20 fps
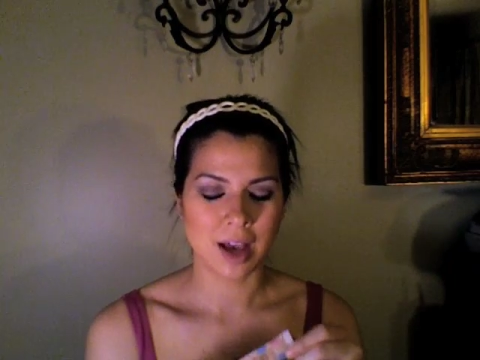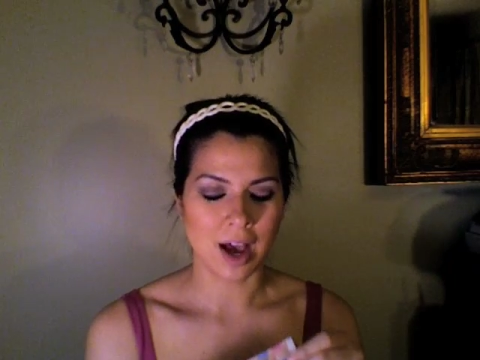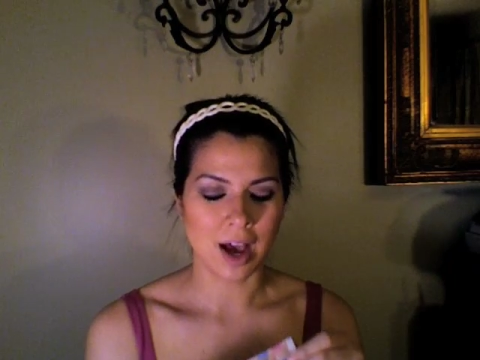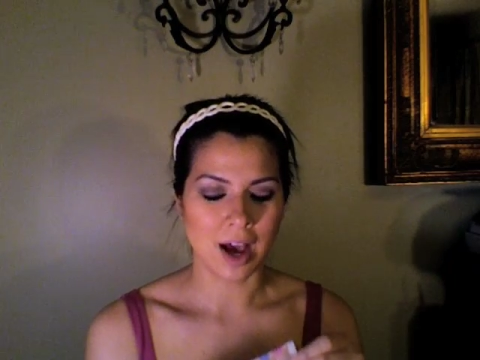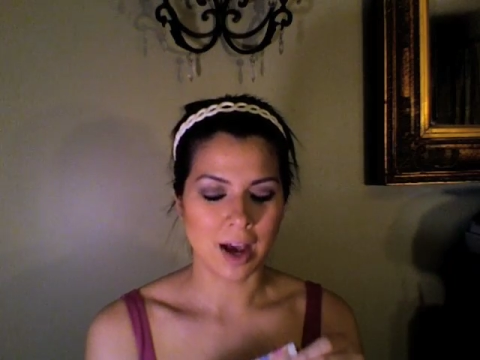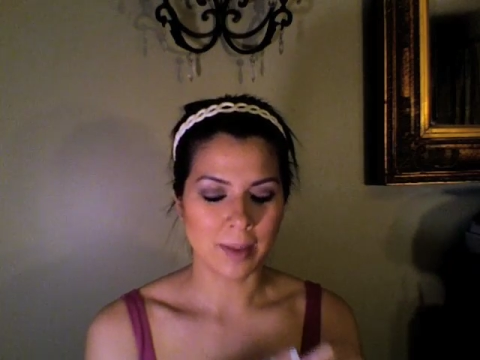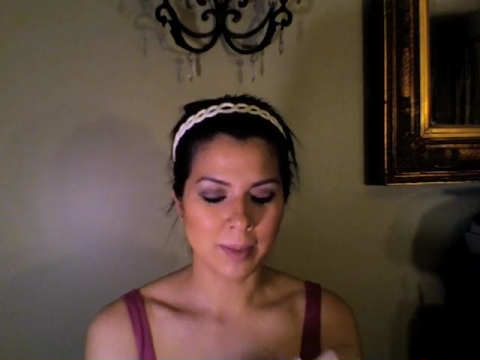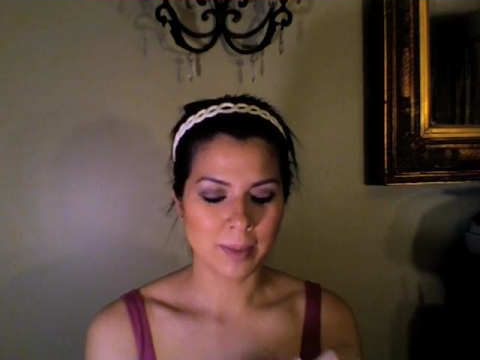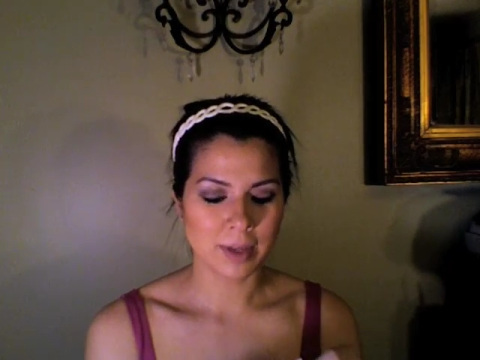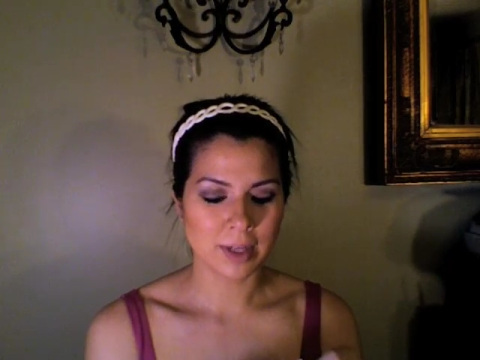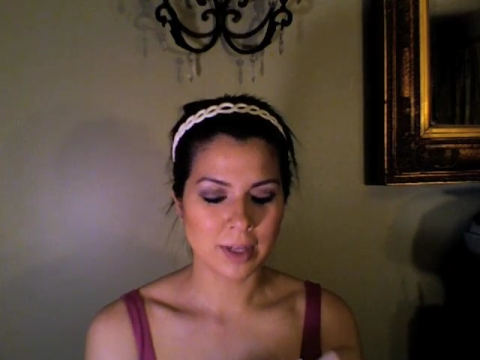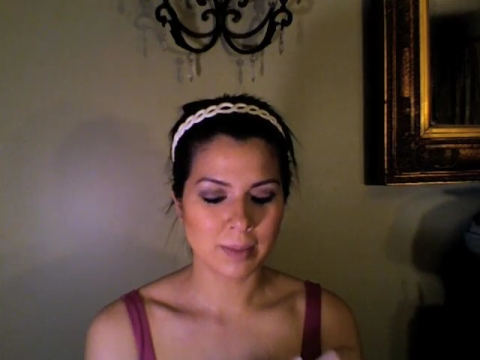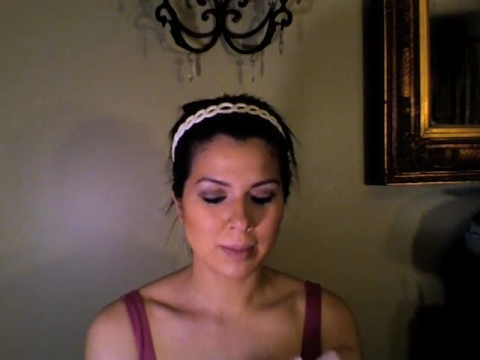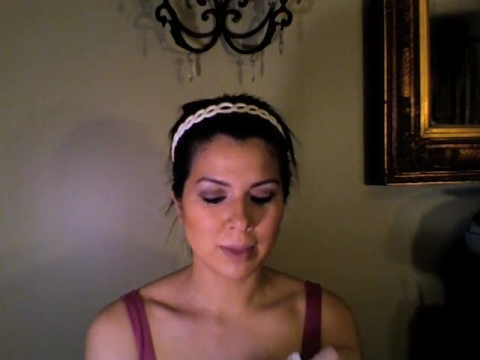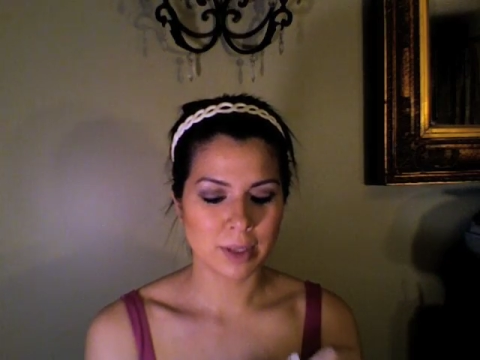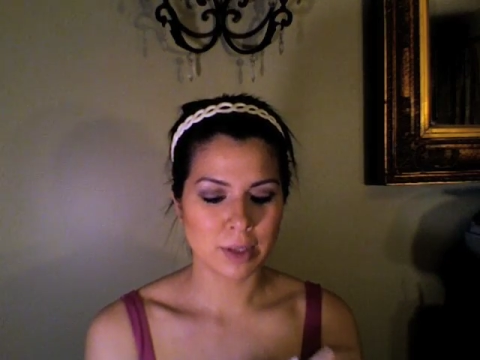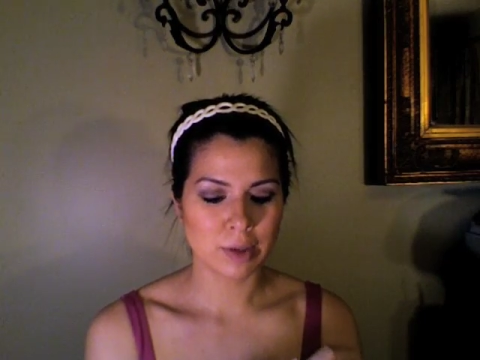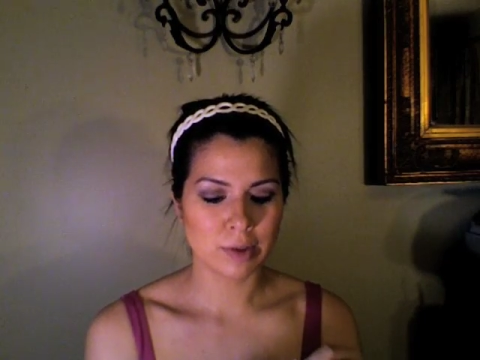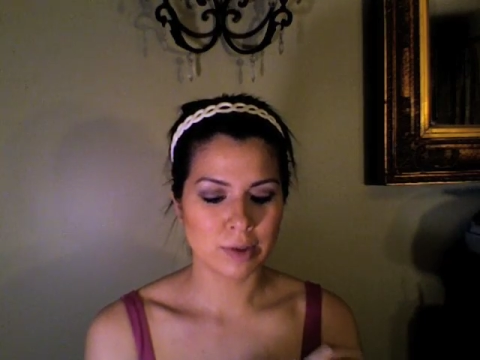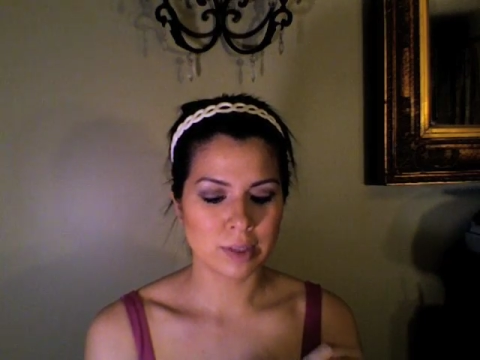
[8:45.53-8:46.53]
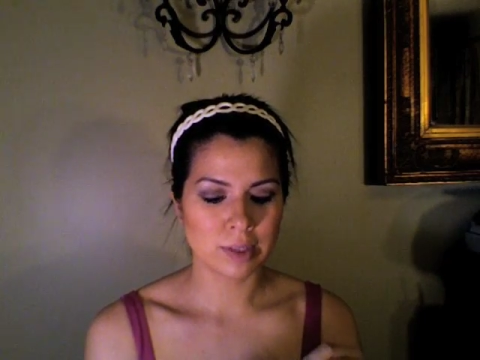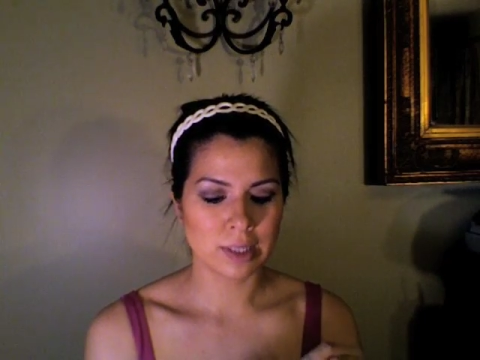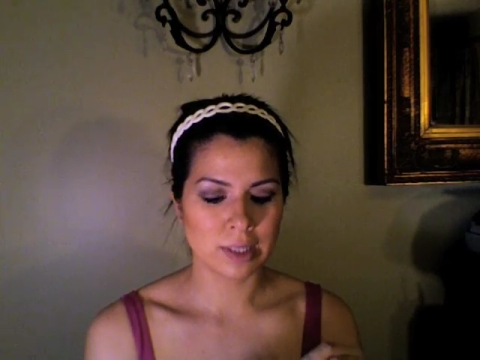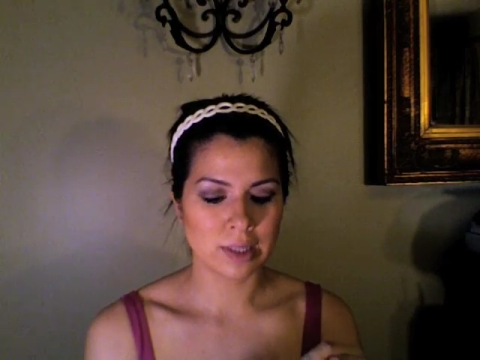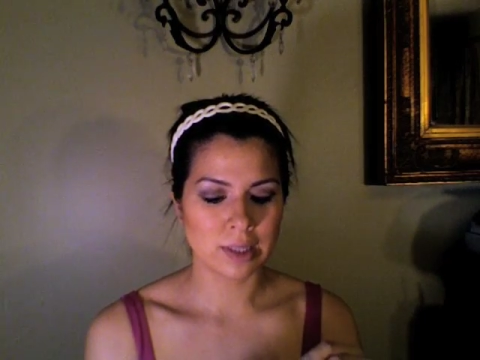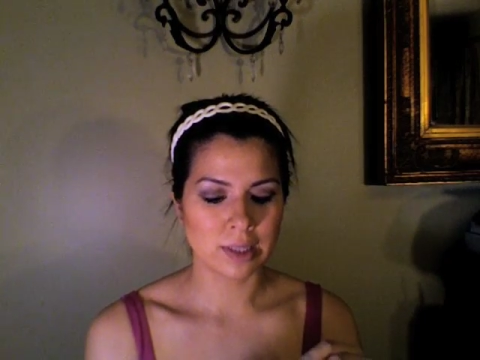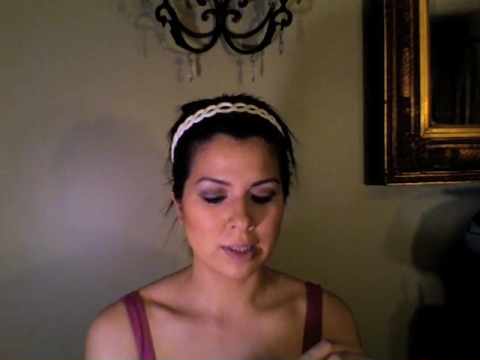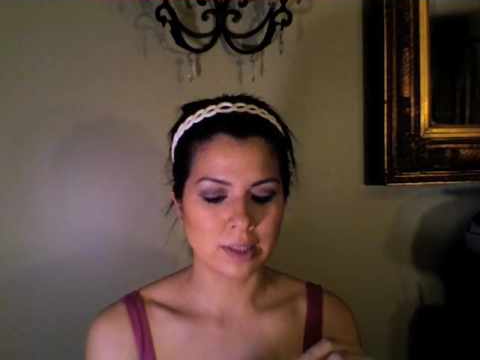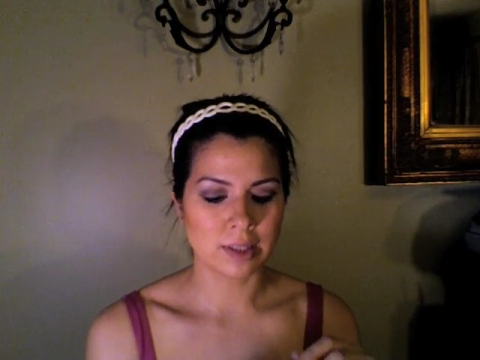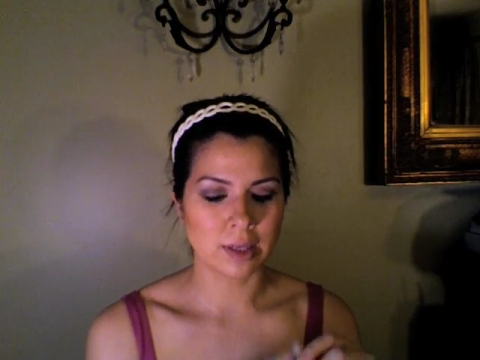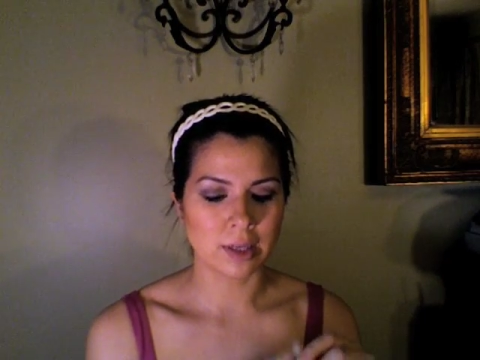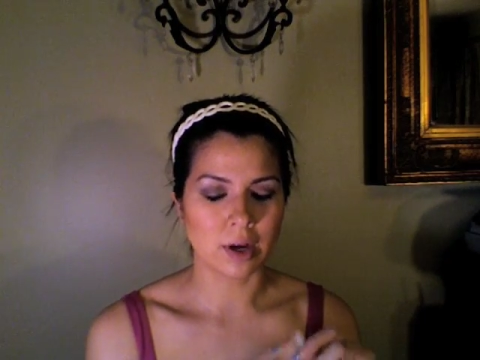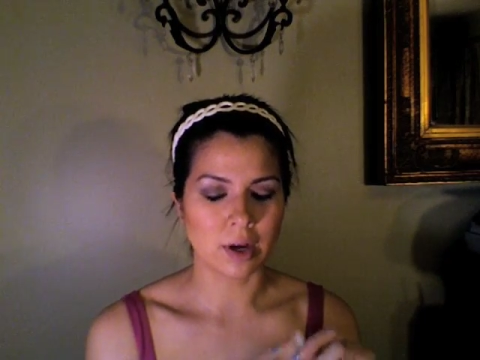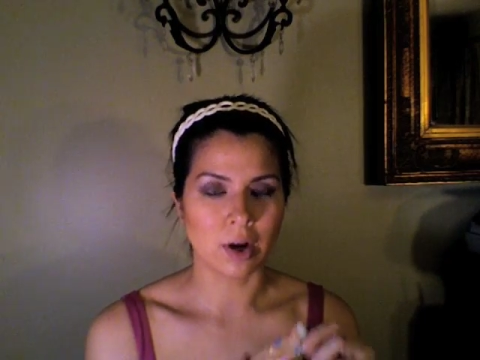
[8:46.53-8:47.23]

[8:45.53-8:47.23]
I'm going to be using this